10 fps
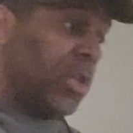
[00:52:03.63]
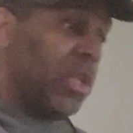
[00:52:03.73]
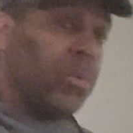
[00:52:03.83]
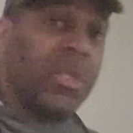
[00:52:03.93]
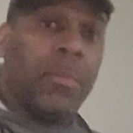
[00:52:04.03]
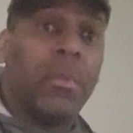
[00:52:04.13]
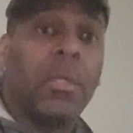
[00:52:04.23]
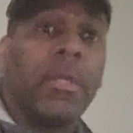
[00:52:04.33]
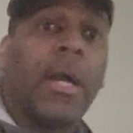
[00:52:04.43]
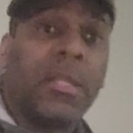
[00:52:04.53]
to send you $10
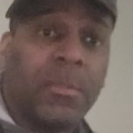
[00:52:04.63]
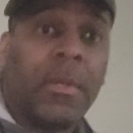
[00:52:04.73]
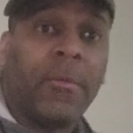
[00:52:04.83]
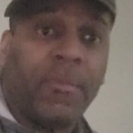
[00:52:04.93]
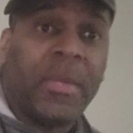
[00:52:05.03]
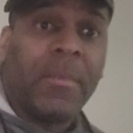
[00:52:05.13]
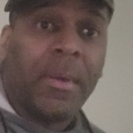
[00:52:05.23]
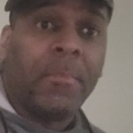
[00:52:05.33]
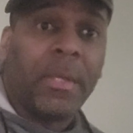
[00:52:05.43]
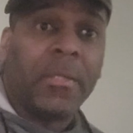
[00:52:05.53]
million, man, for being
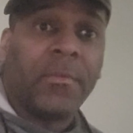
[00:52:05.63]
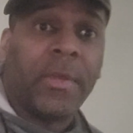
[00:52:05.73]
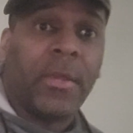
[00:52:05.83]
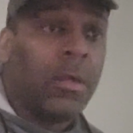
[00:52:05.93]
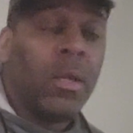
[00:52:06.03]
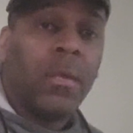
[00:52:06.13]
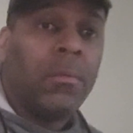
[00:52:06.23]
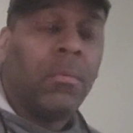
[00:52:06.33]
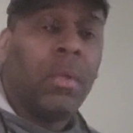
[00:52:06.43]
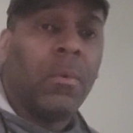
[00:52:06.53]
my biggest fan.
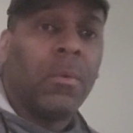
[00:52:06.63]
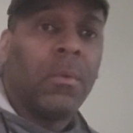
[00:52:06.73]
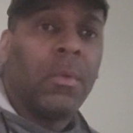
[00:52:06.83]
No.